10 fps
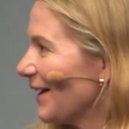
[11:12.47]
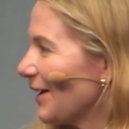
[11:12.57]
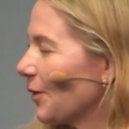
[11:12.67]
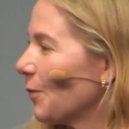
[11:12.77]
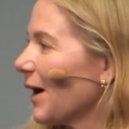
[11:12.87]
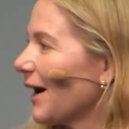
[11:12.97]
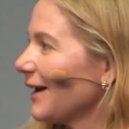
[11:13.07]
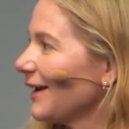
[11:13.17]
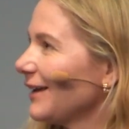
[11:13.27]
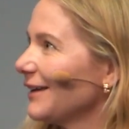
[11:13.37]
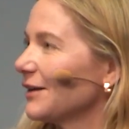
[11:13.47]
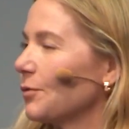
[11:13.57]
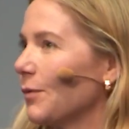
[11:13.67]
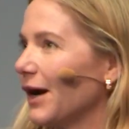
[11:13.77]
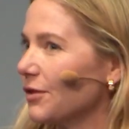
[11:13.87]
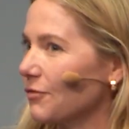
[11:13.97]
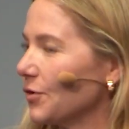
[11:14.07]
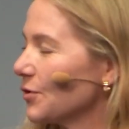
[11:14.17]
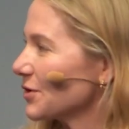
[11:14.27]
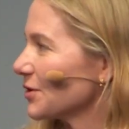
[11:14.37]
Why the
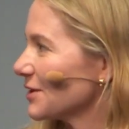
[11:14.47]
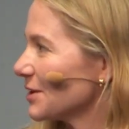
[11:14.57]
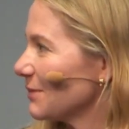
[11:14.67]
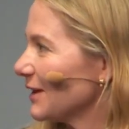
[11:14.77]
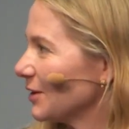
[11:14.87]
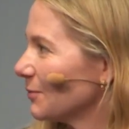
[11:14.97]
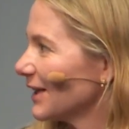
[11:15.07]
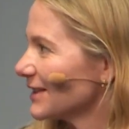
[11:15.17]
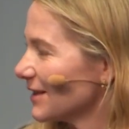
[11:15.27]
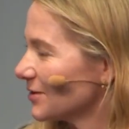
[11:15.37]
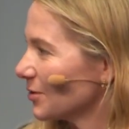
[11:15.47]
focus on speed? Why is that so